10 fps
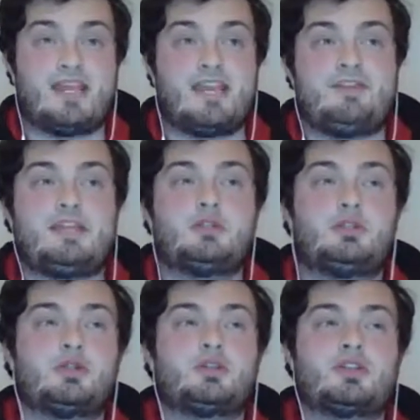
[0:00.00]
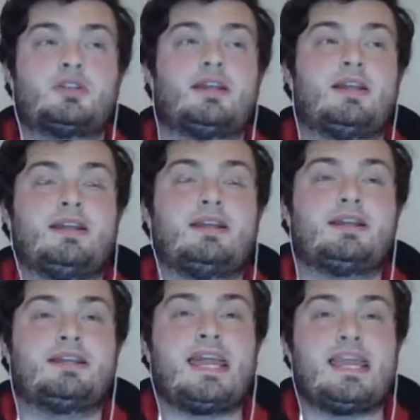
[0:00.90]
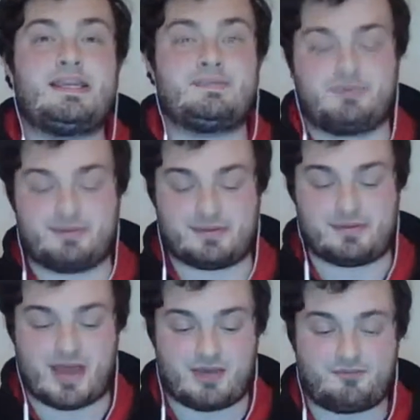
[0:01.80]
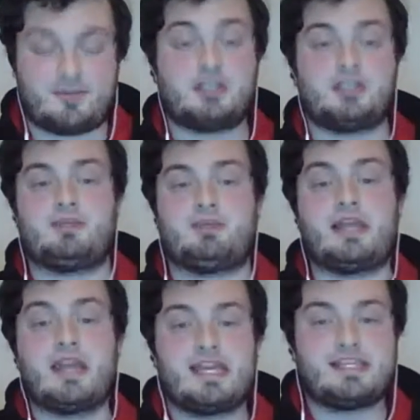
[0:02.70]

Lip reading: if he could just keep that finishing ability,